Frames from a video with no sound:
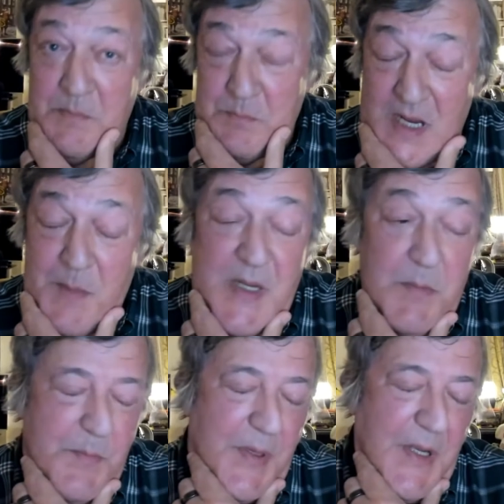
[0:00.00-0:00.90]
And
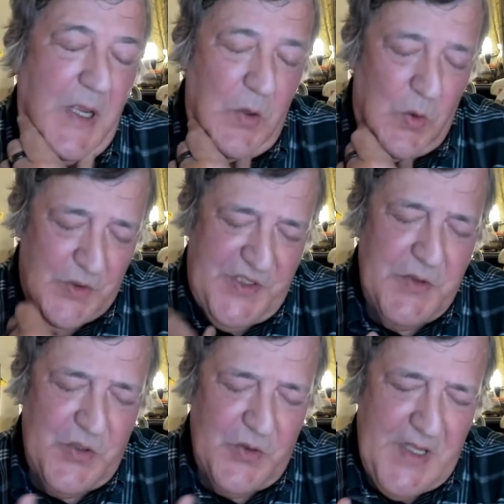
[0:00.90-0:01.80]
maybe
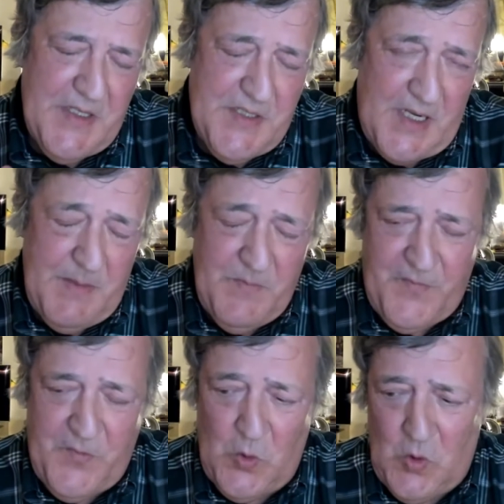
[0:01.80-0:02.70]
also took that time
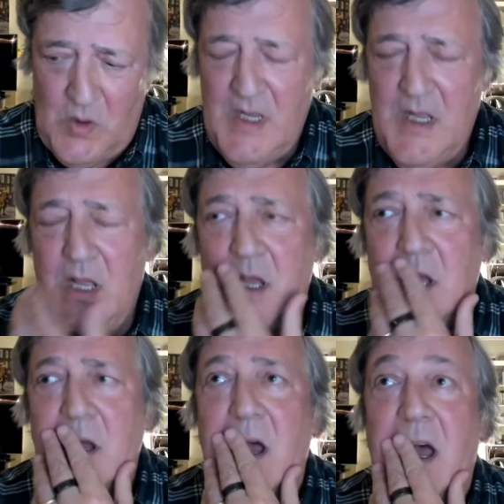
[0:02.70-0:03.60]
for
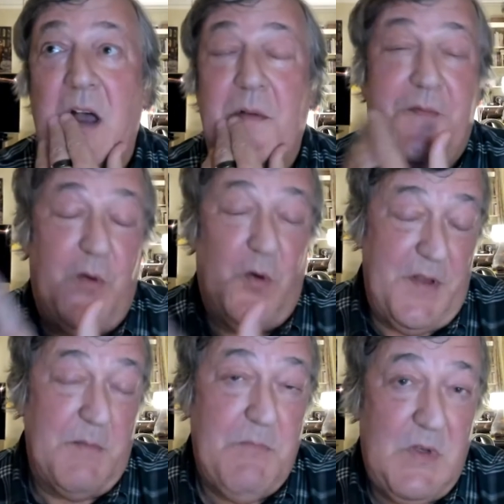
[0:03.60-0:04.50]

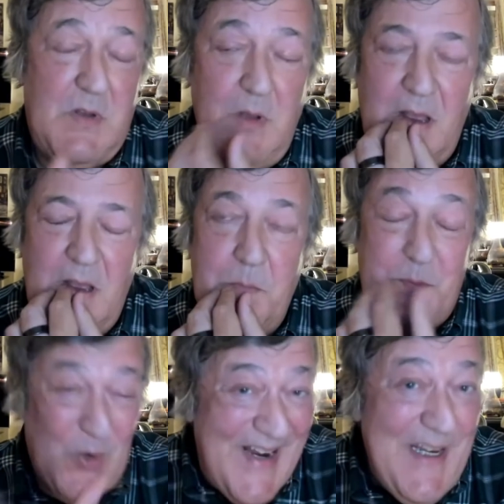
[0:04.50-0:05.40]
the
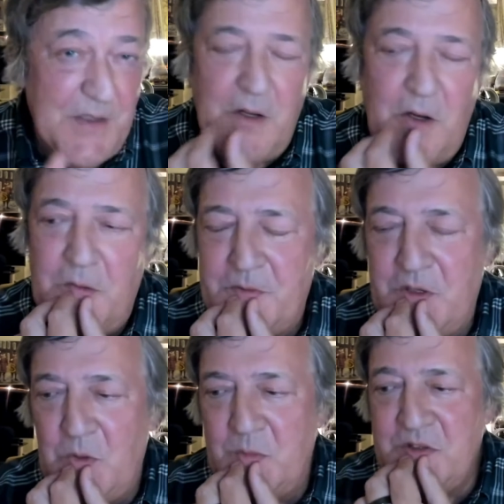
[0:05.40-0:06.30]
brain of
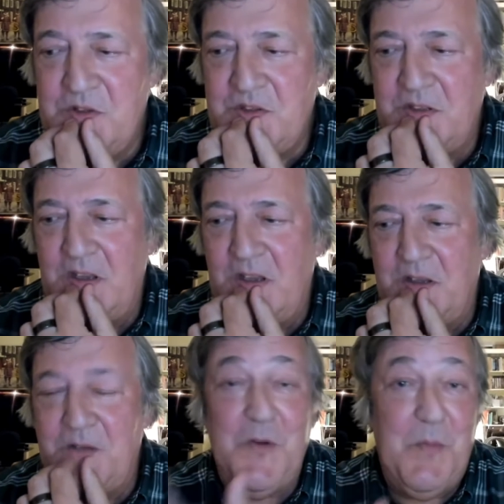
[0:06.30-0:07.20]
humans,
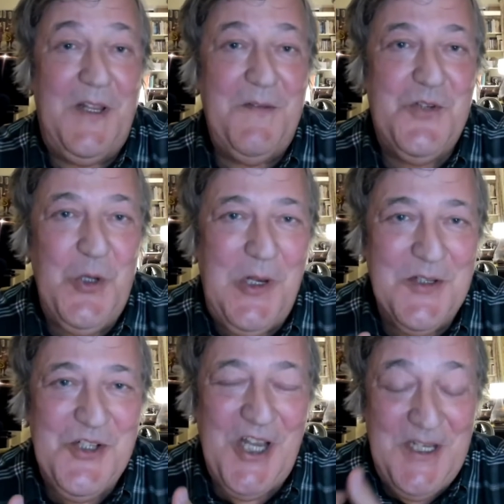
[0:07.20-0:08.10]
if you believe
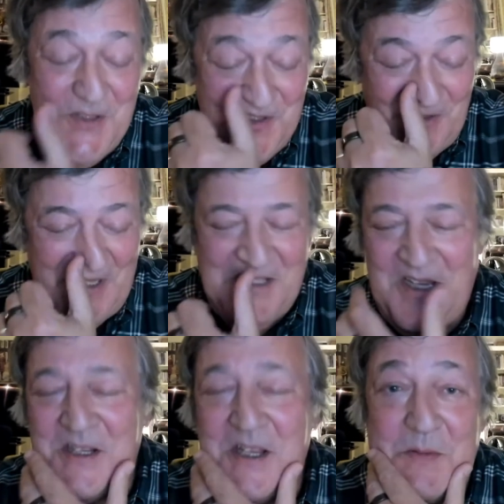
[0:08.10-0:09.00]
Julian Jaynes,
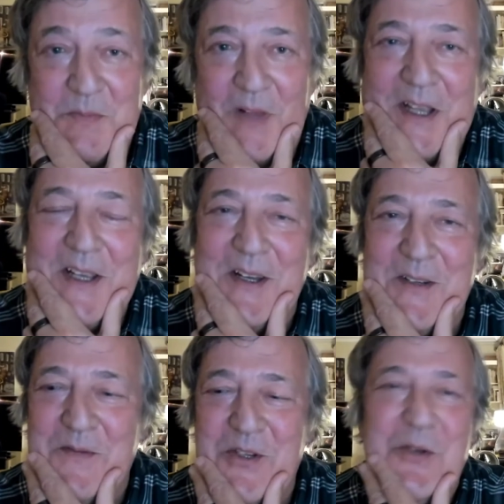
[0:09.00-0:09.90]
and I
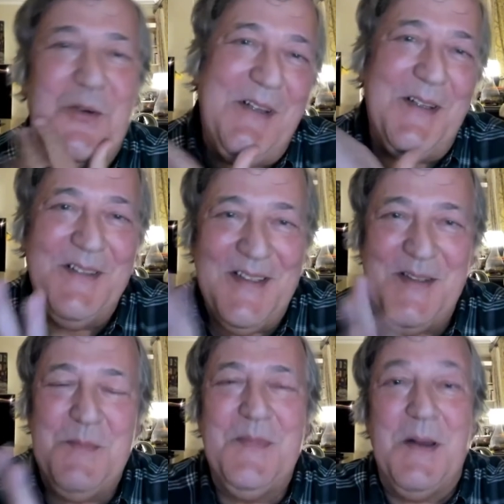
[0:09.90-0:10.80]
kind of do
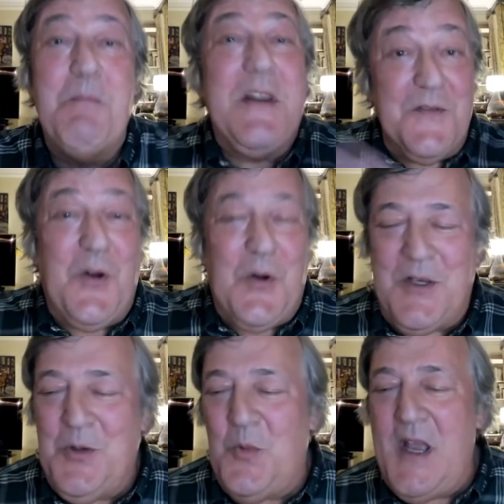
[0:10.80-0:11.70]
in a
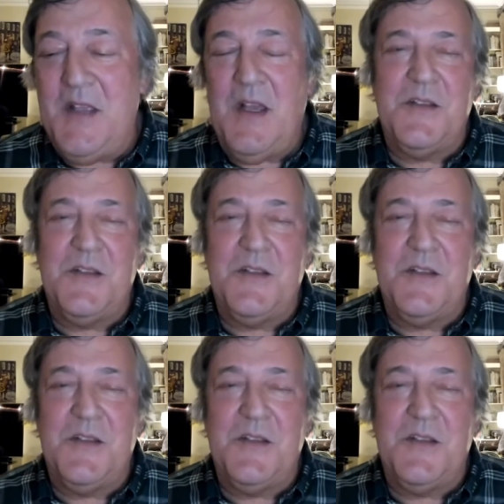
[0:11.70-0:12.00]
metaphorical way.